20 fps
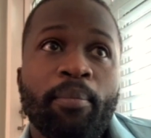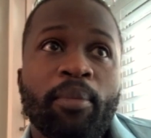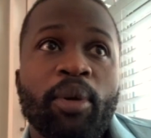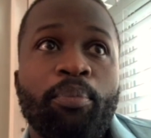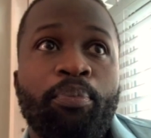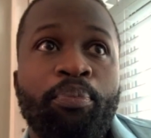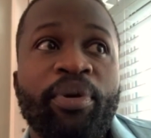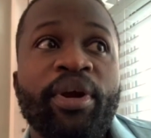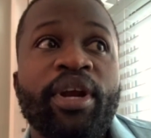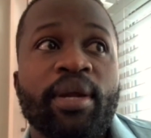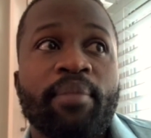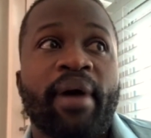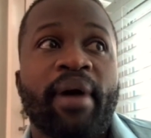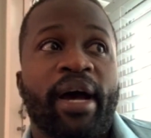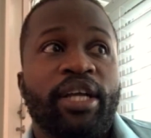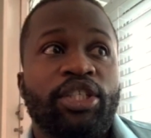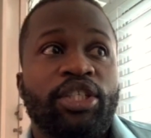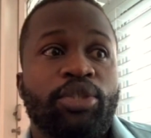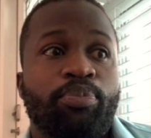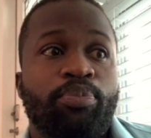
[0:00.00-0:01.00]
Pretty
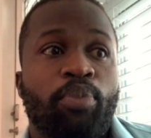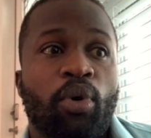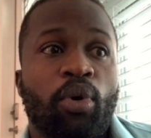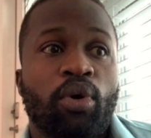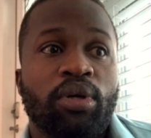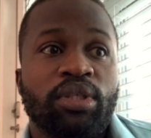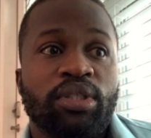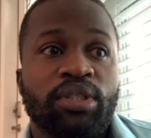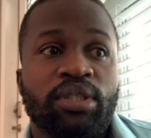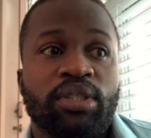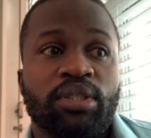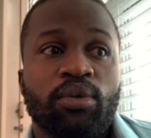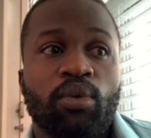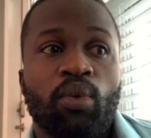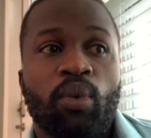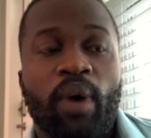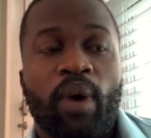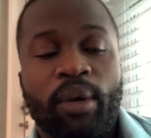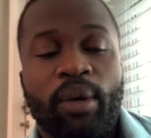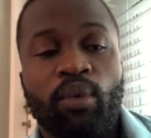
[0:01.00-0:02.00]
much, because
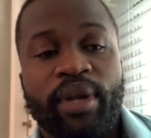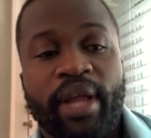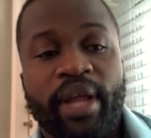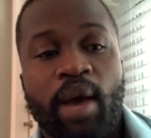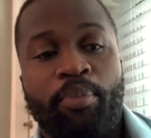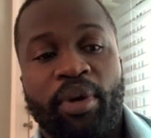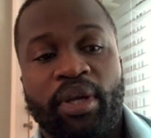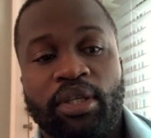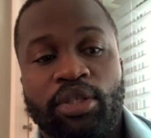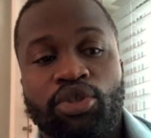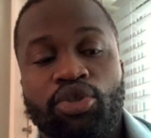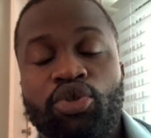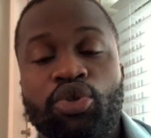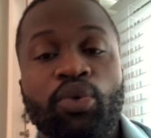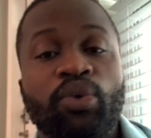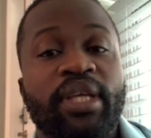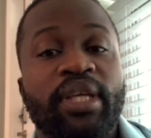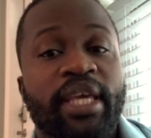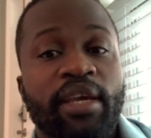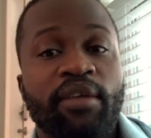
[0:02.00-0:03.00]
what would happen is
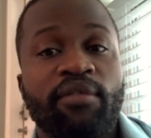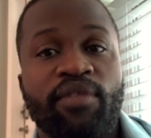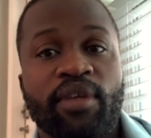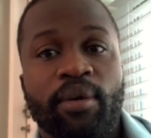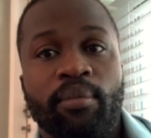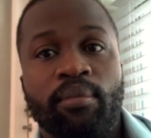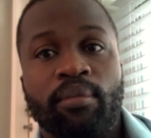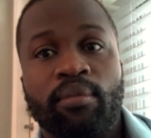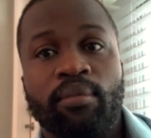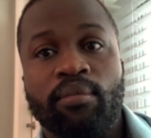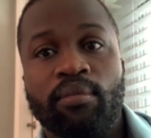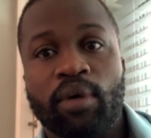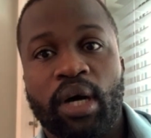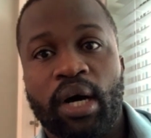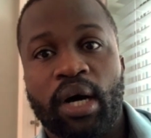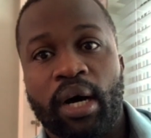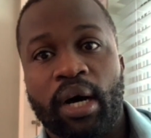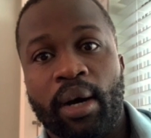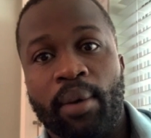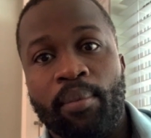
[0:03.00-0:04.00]
you'd give them
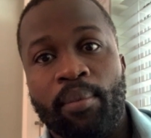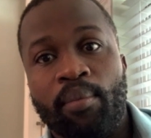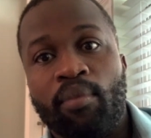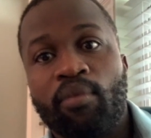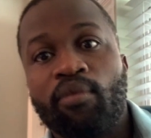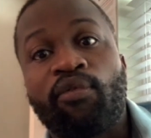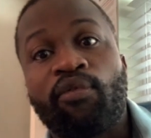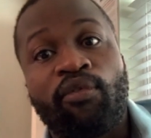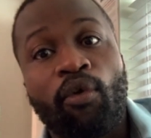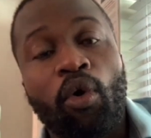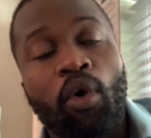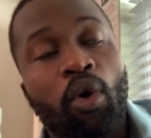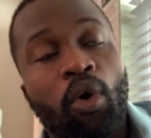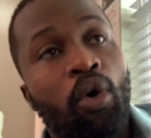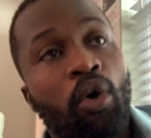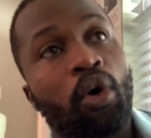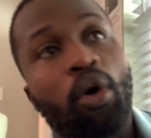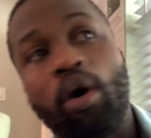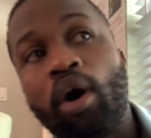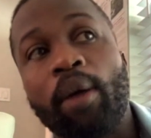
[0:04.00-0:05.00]

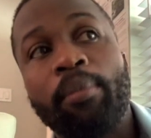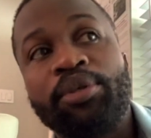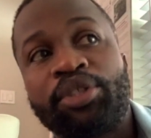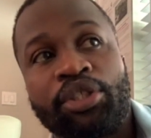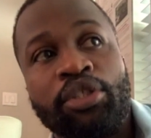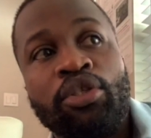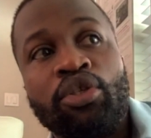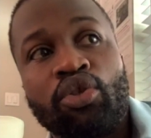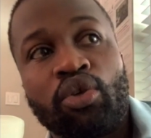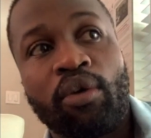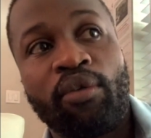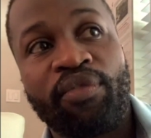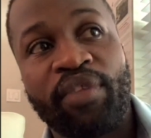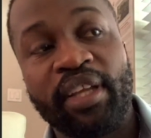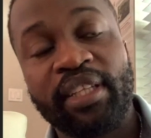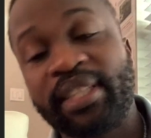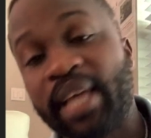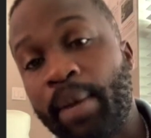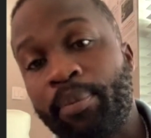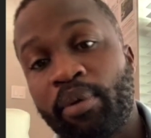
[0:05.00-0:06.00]
4 options of the
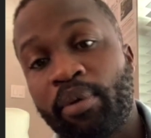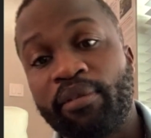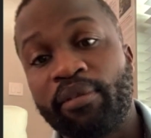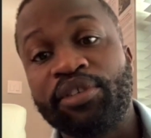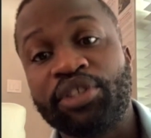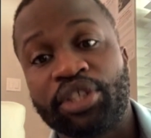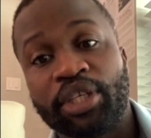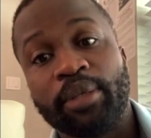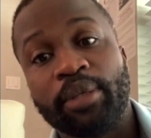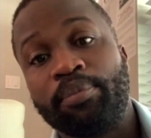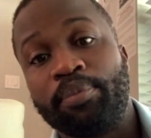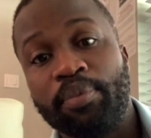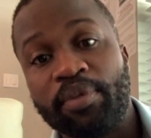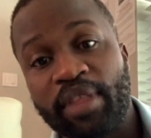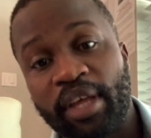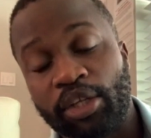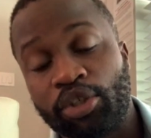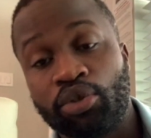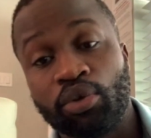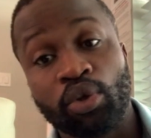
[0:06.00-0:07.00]
type of ship
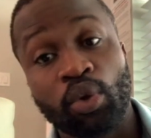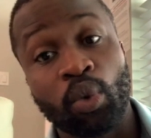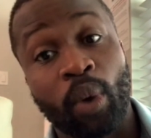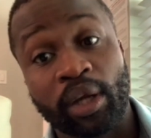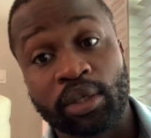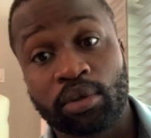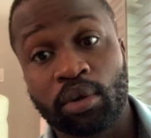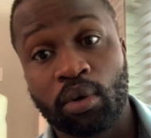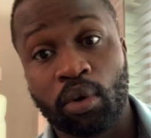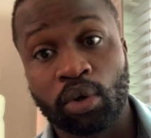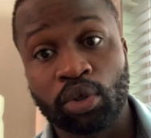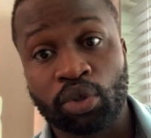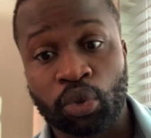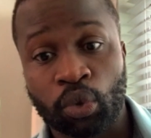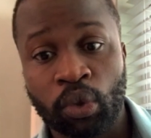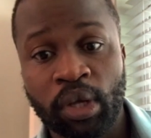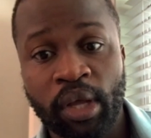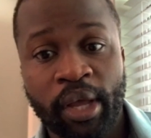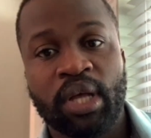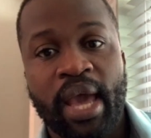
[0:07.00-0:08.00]
that you'd want to go
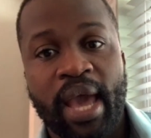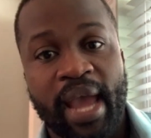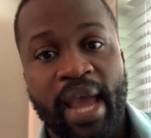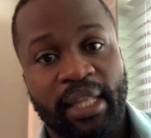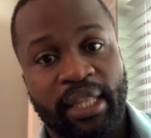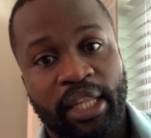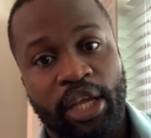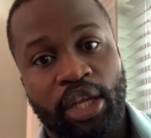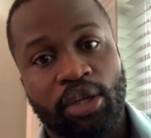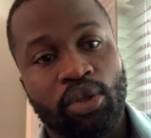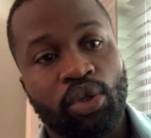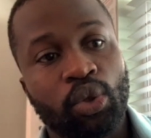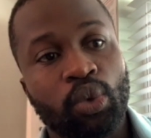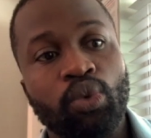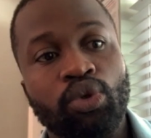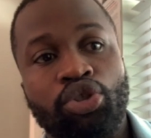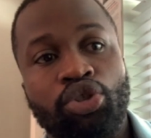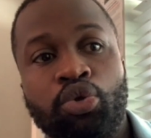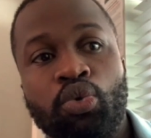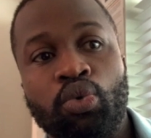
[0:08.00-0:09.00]
to, and then you would
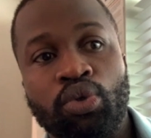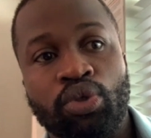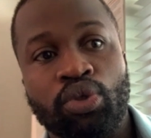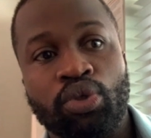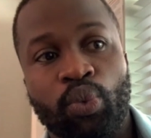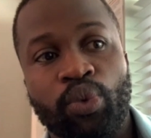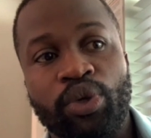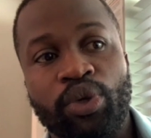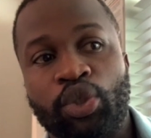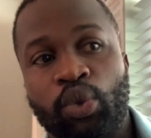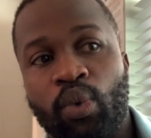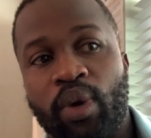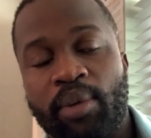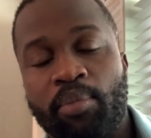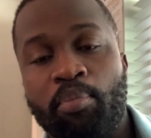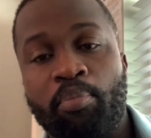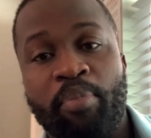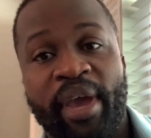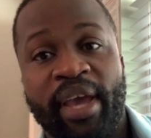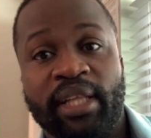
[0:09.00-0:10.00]
choose which one
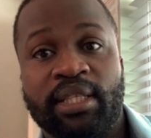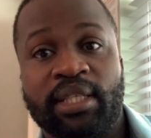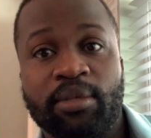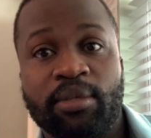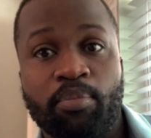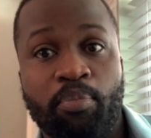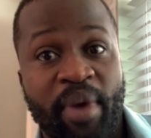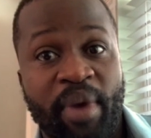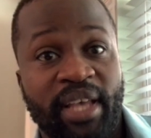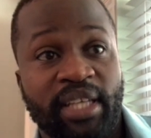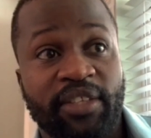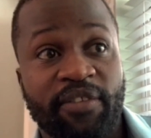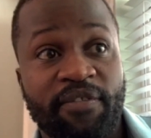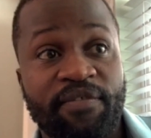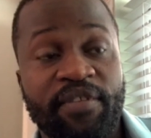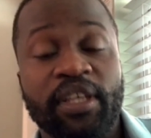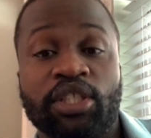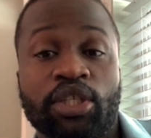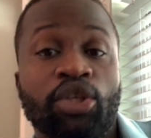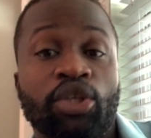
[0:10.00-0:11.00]
best
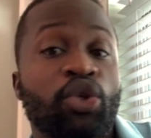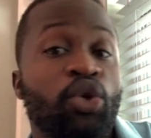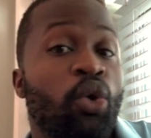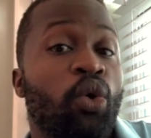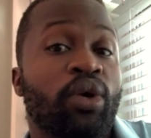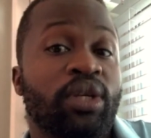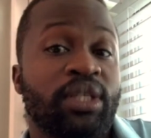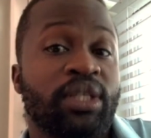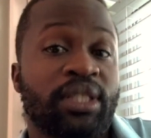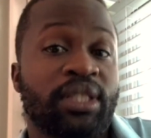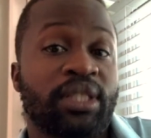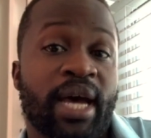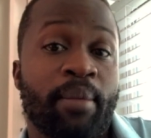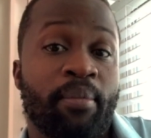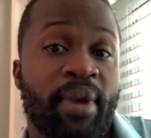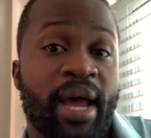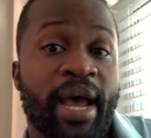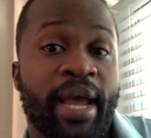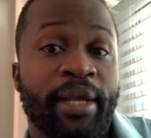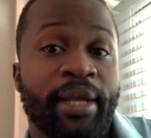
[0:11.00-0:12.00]
fits in your
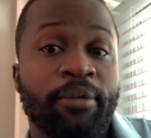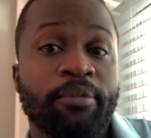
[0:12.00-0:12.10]
timeline